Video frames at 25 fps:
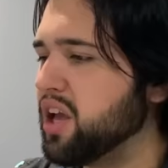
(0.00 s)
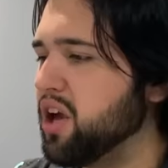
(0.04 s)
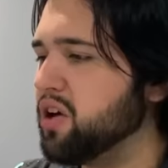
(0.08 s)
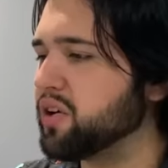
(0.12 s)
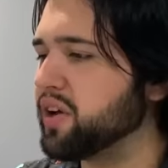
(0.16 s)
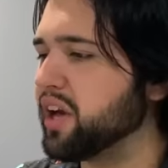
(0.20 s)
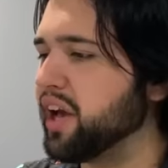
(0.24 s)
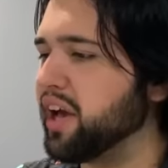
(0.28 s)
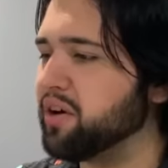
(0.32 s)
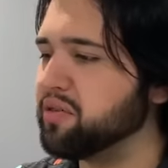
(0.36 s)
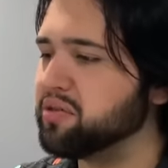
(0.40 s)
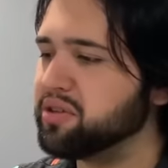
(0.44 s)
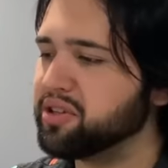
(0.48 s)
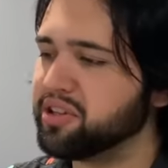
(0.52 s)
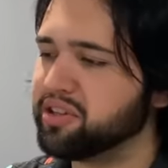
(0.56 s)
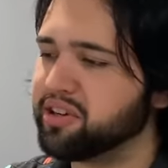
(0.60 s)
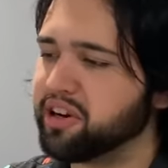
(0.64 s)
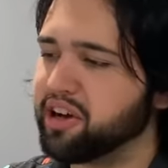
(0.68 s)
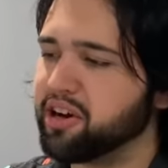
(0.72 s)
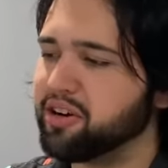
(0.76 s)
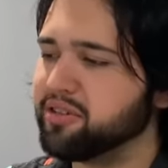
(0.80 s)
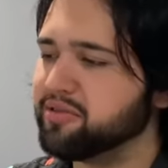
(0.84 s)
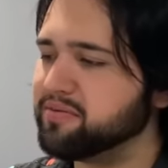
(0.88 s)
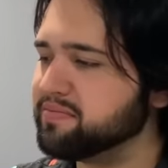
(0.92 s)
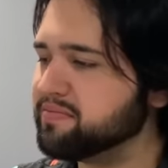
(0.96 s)
Okay, well, you
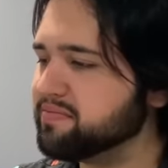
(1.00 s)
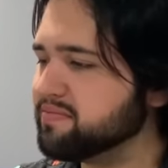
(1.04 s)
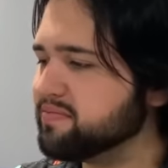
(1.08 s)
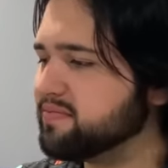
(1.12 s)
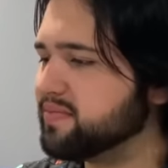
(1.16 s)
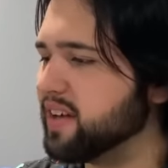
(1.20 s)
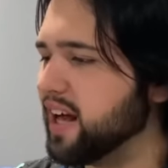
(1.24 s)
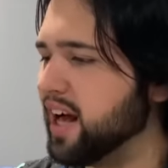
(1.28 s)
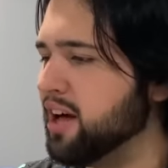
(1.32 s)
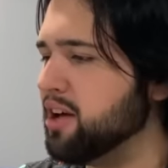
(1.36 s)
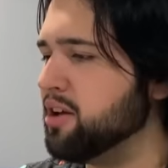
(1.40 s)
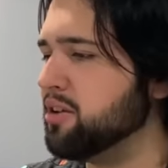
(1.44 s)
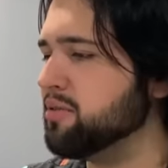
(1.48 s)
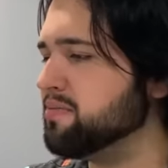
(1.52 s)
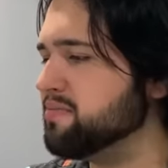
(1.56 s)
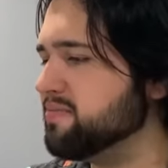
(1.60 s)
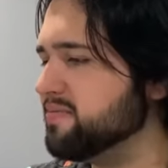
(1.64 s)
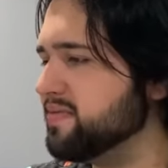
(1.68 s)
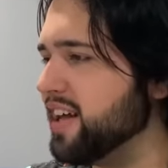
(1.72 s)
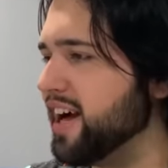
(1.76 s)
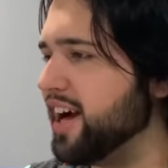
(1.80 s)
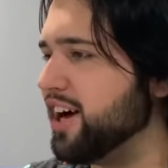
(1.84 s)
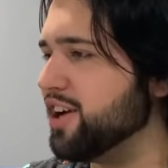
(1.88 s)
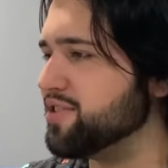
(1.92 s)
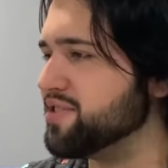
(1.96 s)
know,
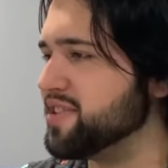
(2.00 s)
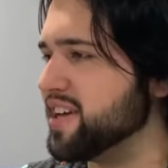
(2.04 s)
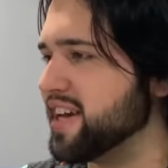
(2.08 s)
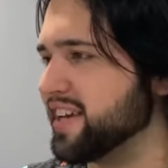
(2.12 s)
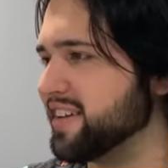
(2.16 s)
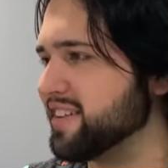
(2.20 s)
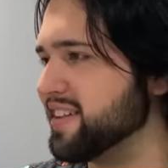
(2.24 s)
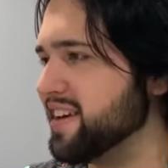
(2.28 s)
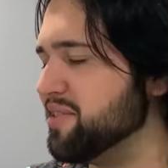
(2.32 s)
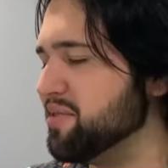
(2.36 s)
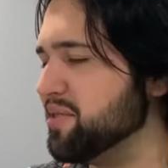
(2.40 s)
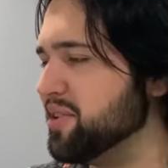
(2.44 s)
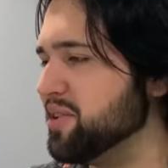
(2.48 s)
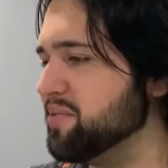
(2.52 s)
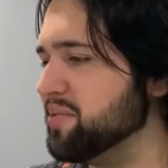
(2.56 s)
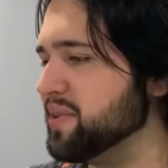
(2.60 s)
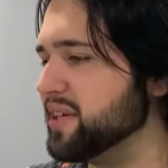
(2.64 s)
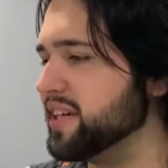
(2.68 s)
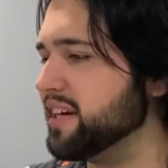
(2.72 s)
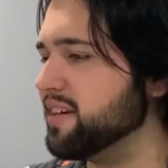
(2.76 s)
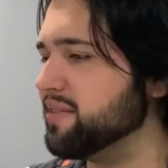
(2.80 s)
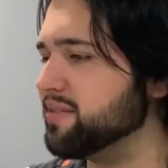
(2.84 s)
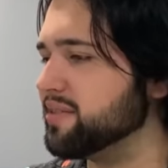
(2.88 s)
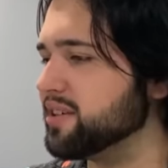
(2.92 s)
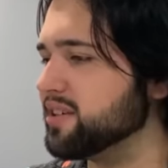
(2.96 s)
I'll take that one,
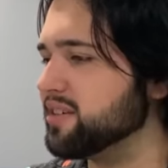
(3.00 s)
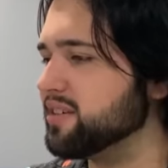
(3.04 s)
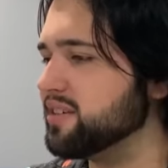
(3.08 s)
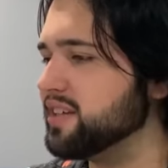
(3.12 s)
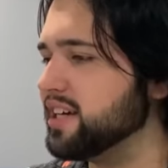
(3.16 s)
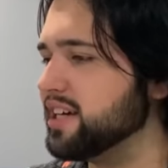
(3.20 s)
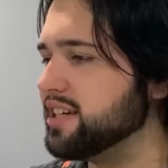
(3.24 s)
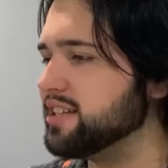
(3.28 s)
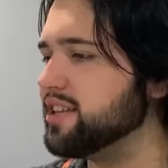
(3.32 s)
whatever.